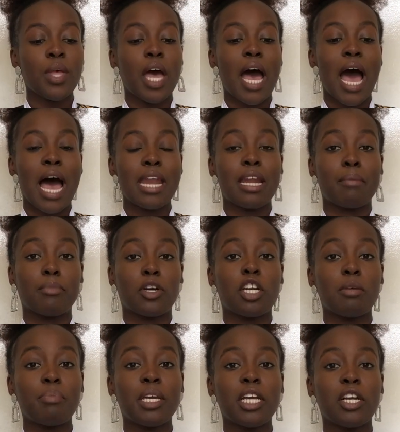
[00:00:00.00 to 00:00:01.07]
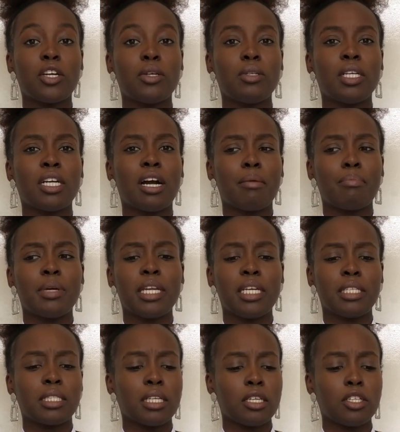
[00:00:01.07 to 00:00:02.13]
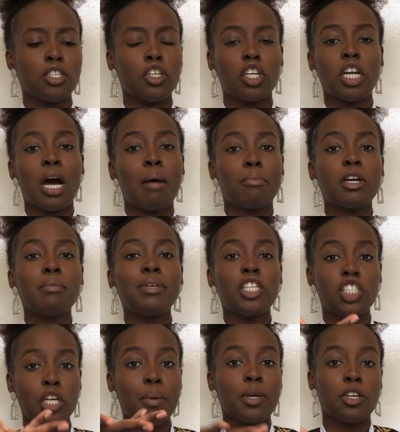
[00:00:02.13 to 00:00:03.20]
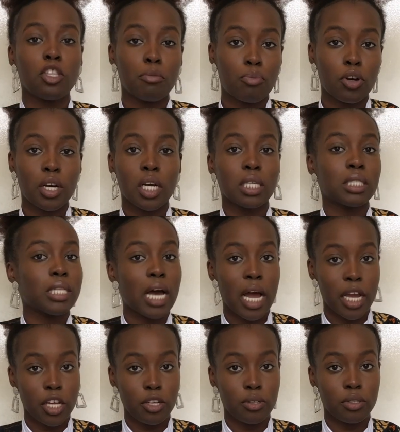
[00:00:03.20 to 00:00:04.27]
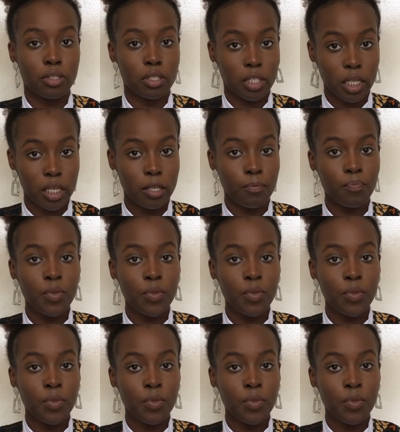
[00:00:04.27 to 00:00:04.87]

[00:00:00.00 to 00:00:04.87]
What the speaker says: And I'm going to be including companies. I'm going to be showing you the products that I use, okay?